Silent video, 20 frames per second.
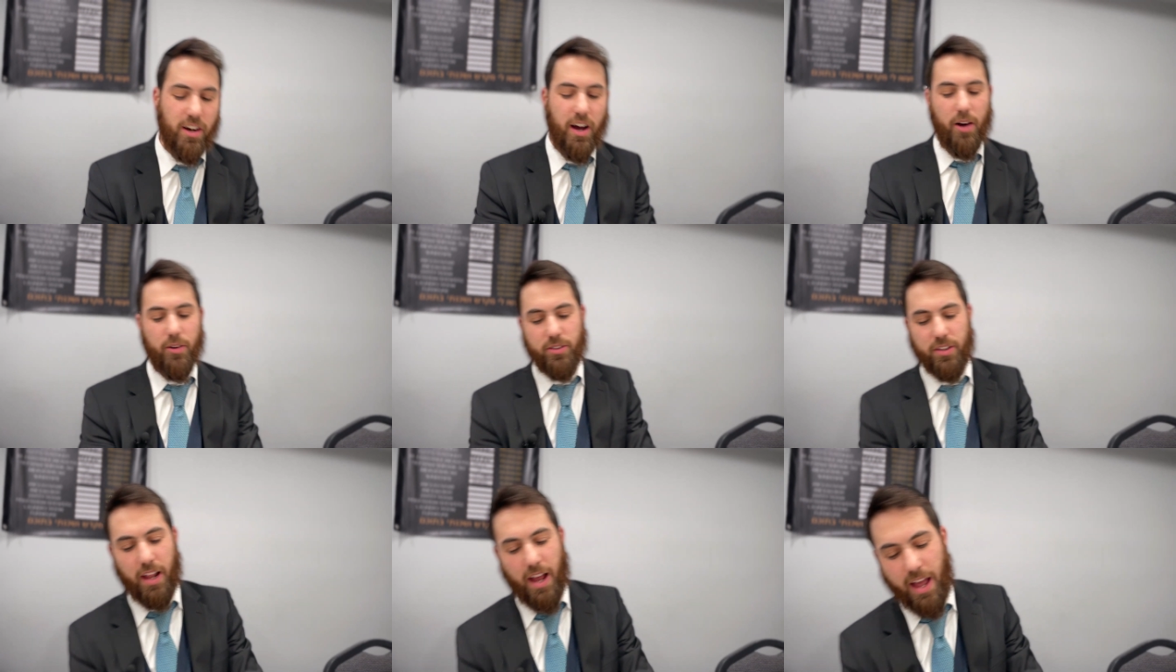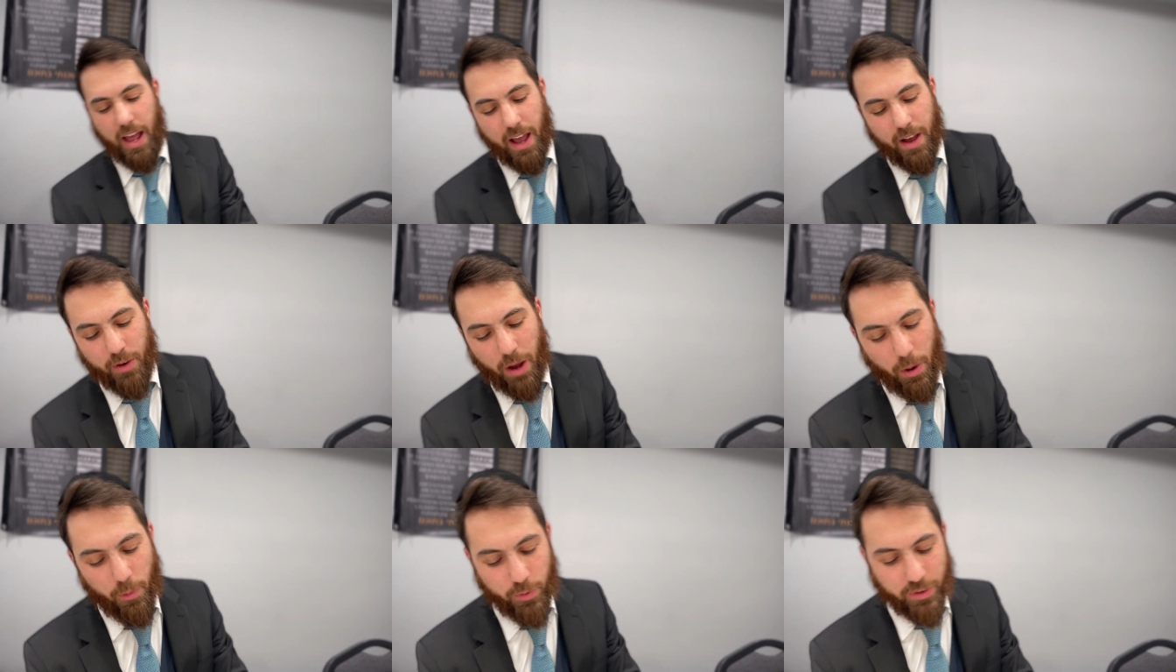I was
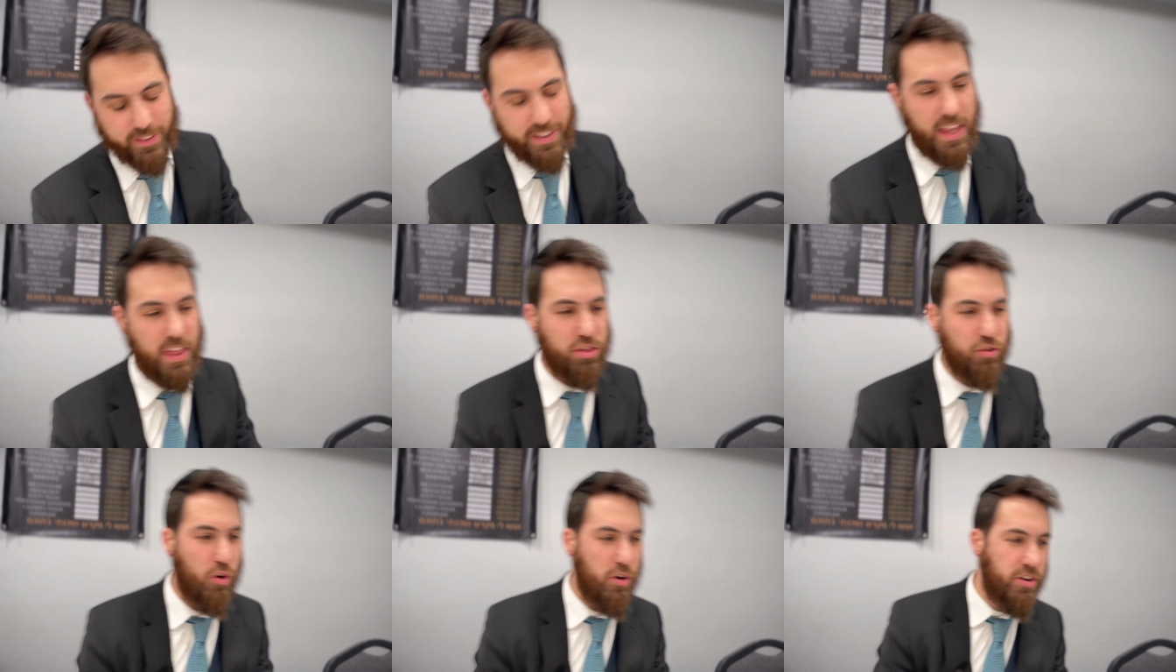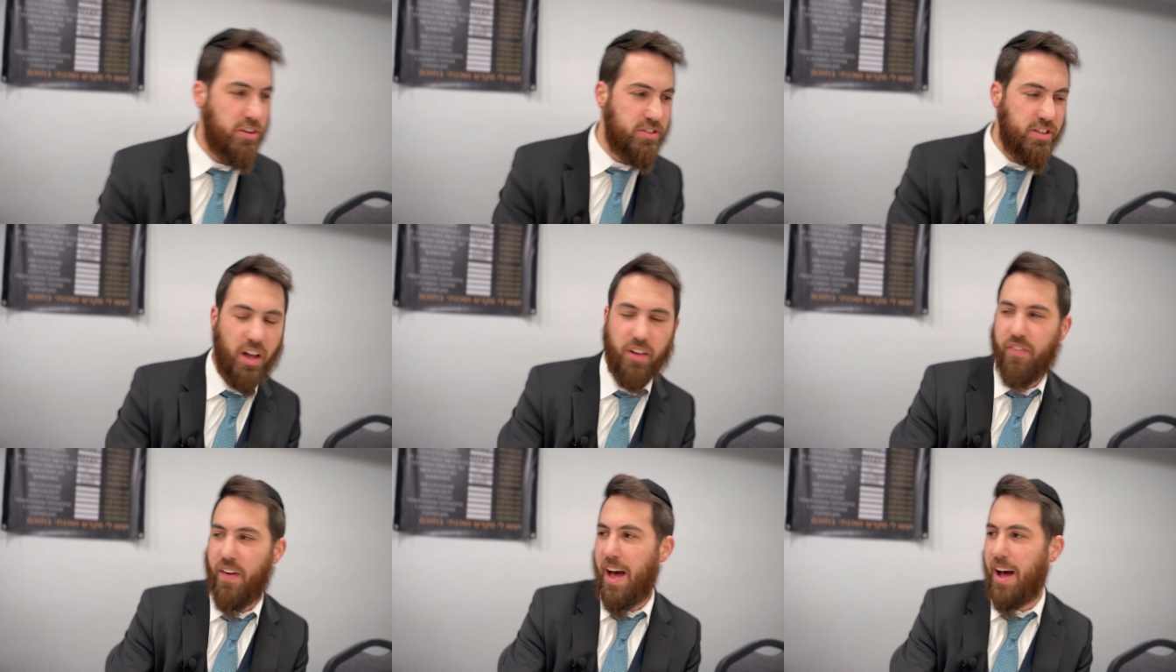I, I would say throw
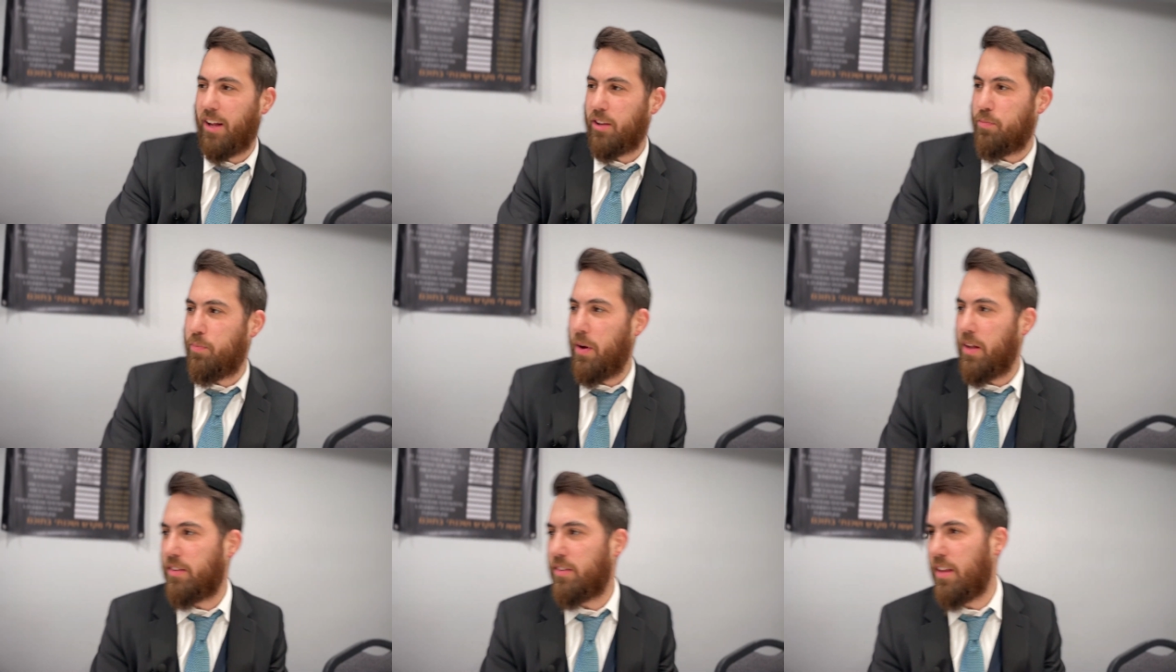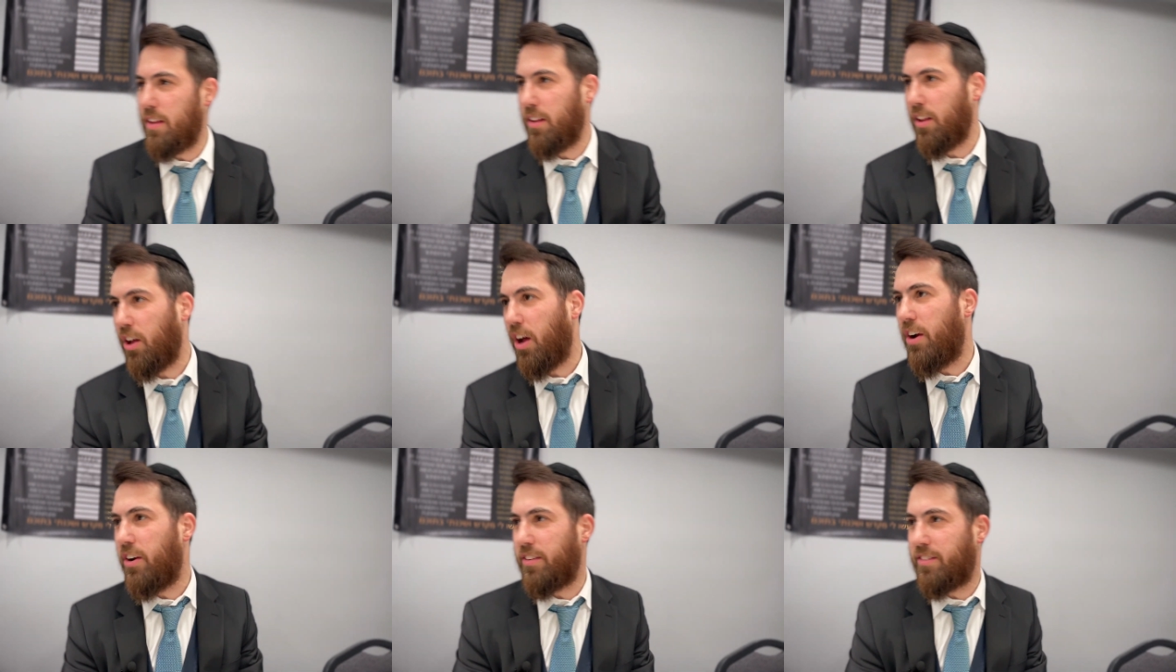yourself out, but
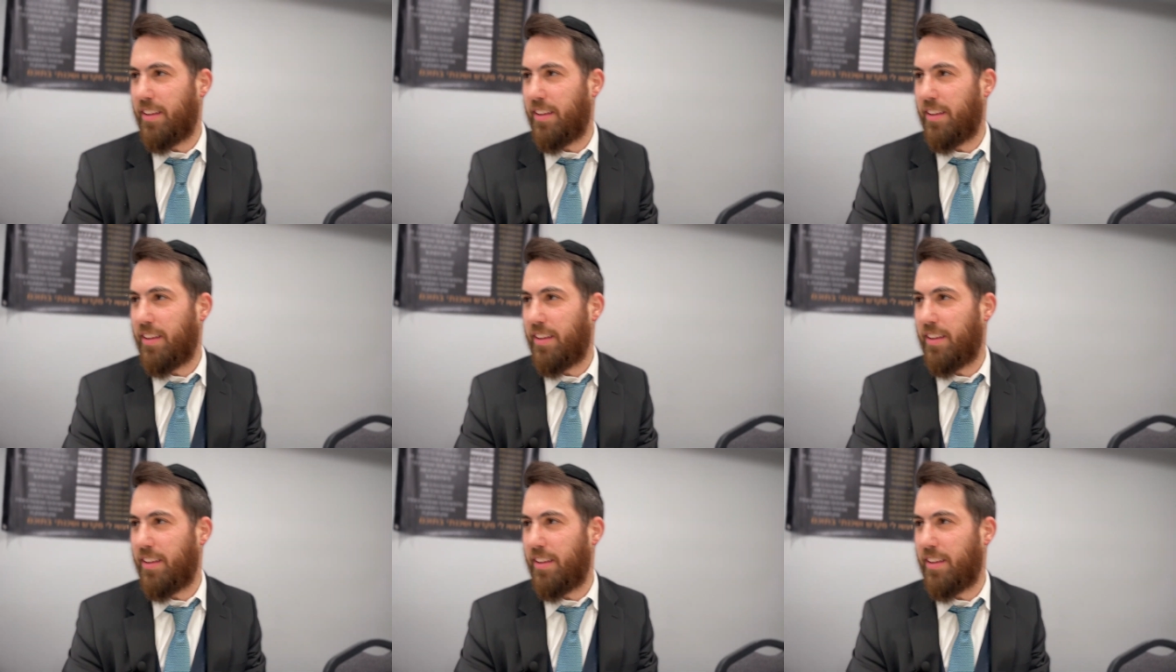it's